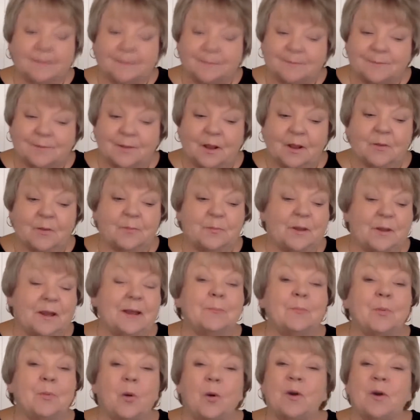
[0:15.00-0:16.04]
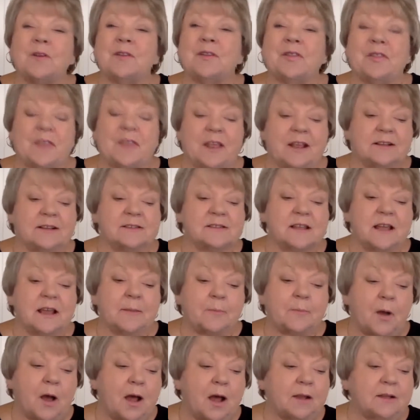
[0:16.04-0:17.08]
developing important things
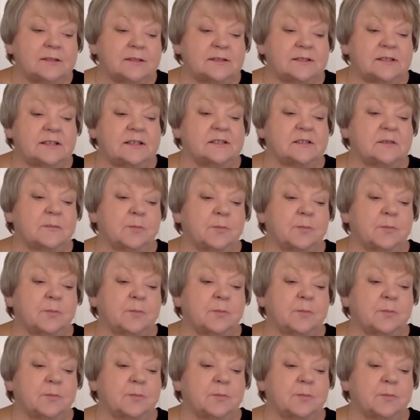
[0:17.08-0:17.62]
like policies